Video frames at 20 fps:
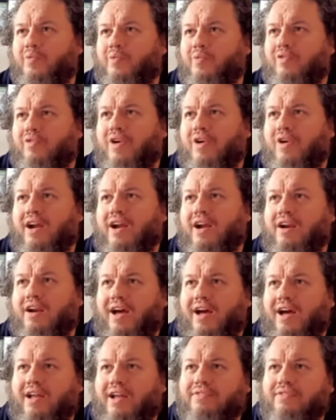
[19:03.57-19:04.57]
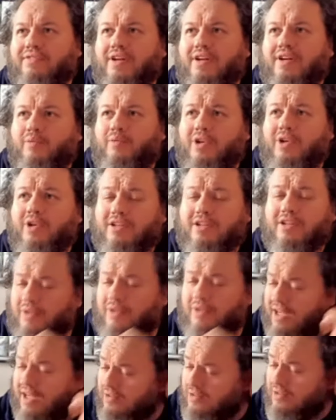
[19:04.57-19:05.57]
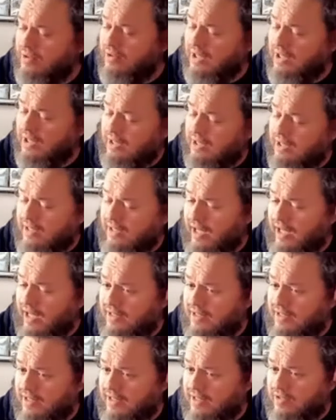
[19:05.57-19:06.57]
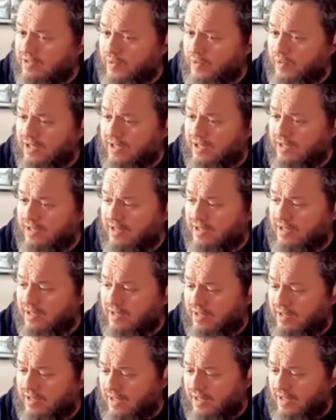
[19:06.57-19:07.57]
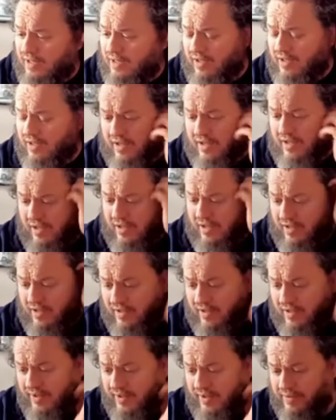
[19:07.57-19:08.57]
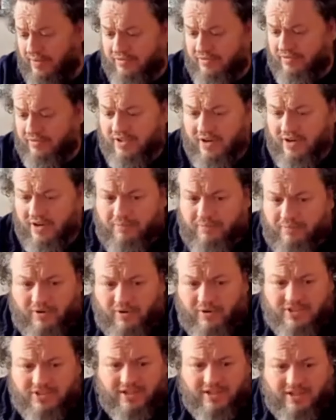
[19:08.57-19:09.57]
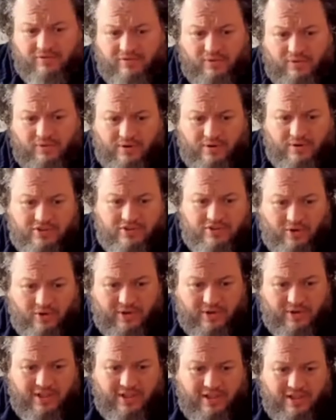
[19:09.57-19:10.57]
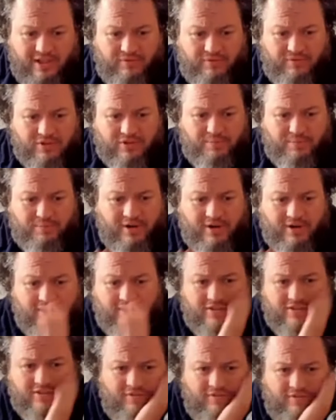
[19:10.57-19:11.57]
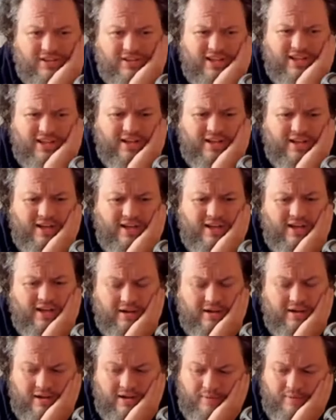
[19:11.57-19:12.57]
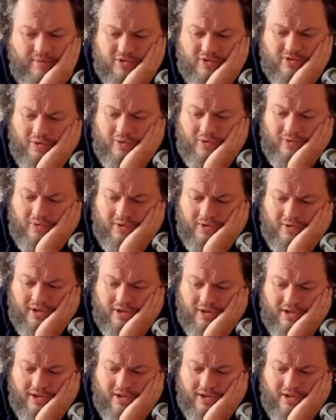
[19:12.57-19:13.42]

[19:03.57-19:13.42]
work for hire life, and we did try to get it into, we did a VR project for Sony first party and stuff like that. It was all